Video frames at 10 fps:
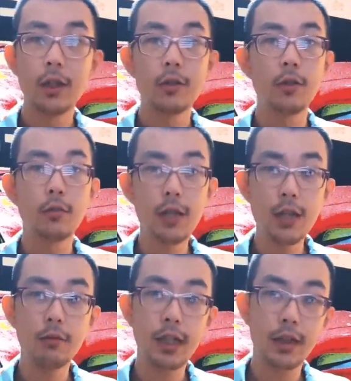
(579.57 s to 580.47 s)
So
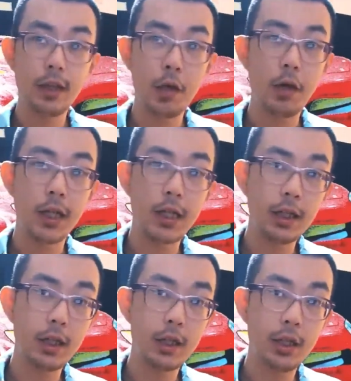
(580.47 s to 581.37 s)
we right now are
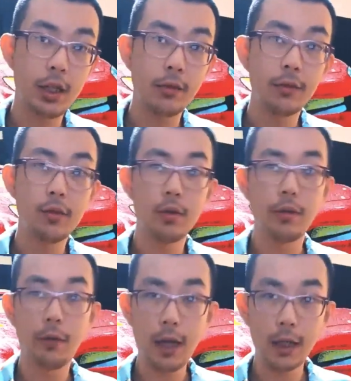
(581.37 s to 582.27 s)
getting down to
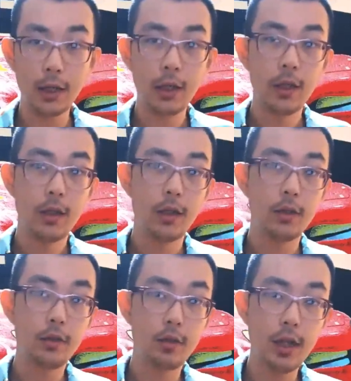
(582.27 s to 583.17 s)
the fact
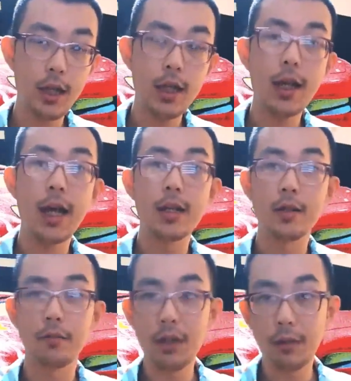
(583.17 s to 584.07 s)
that today,
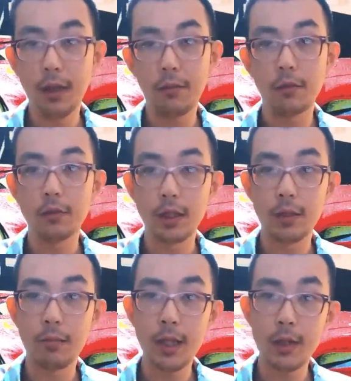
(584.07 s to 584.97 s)
as we have
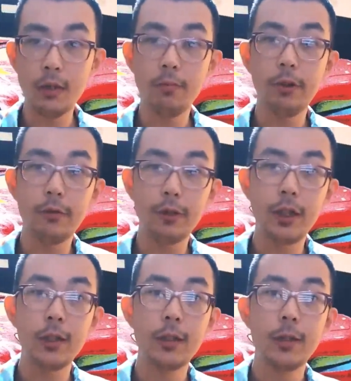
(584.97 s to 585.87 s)
already mentioned
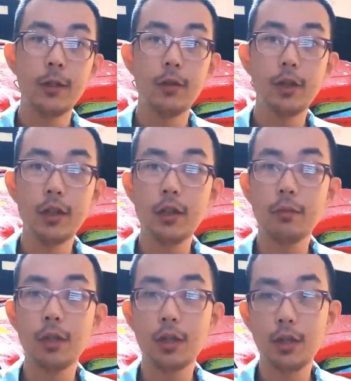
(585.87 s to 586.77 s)
briefly,
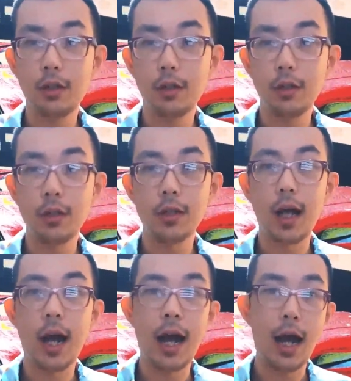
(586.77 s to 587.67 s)
authentic materials
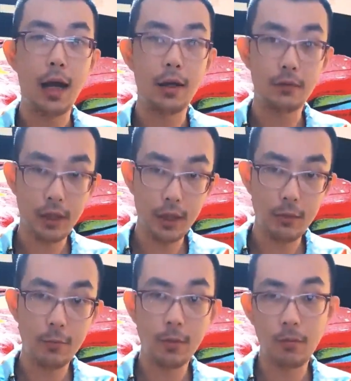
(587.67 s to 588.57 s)
are
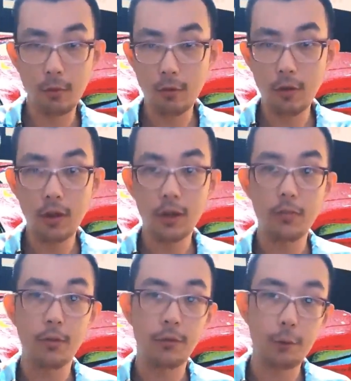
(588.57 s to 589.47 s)
available more than
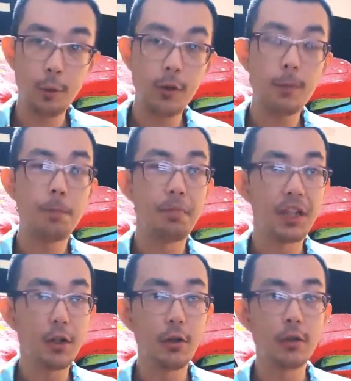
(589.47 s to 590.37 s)
before,
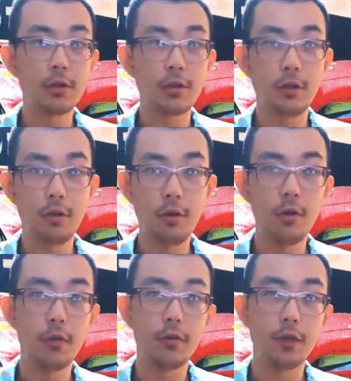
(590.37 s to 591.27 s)
because
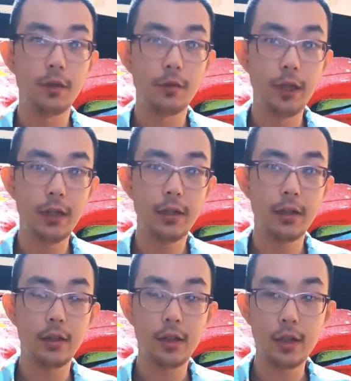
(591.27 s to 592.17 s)
of the fact
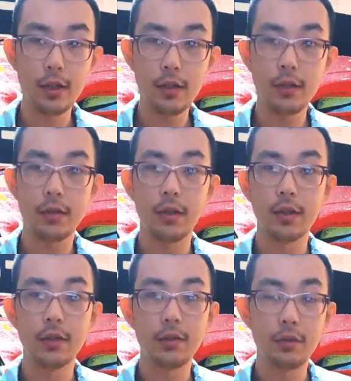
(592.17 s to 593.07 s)
that the
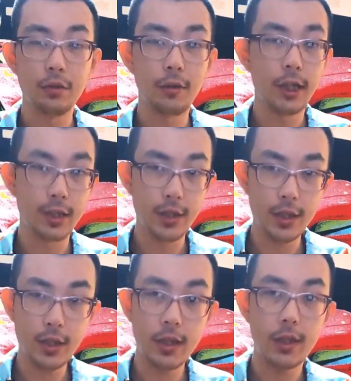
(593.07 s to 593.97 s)
internet,
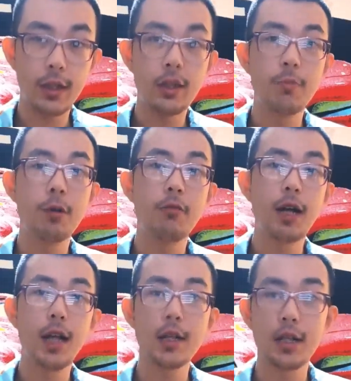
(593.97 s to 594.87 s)
exists, and it
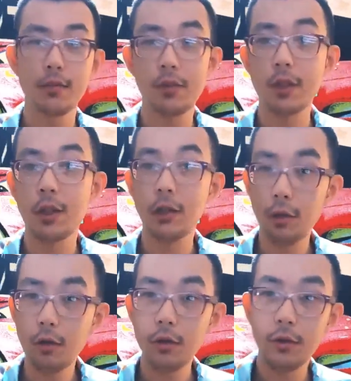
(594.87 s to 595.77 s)
provides us with a
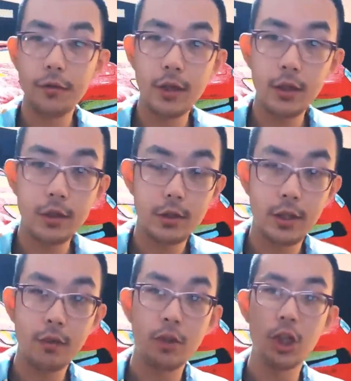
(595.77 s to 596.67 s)
lot of English
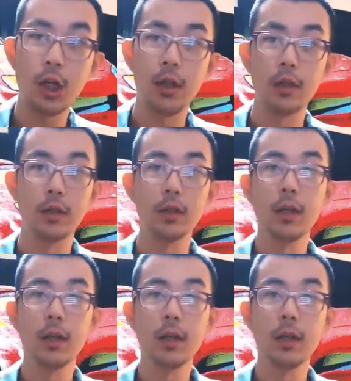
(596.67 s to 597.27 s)
language content.